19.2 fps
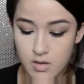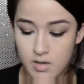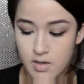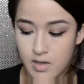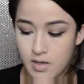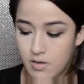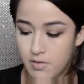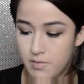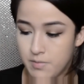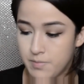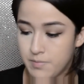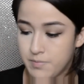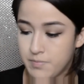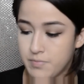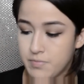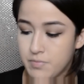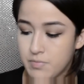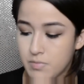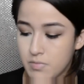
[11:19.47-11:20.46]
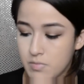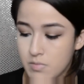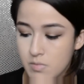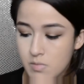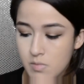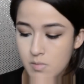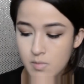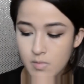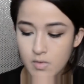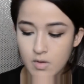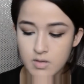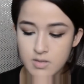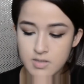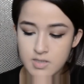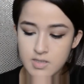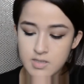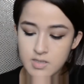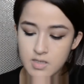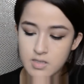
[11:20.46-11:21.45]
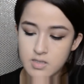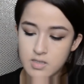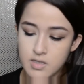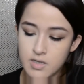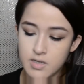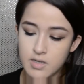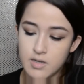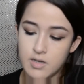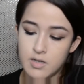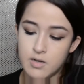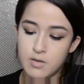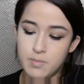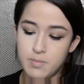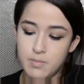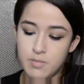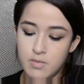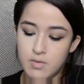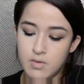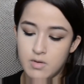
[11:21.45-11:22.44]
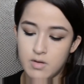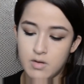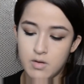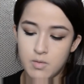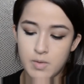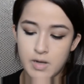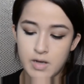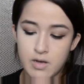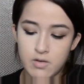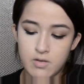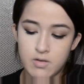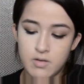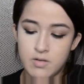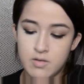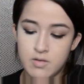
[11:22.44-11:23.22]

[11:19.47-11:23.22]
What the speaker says: Now, since I took a little while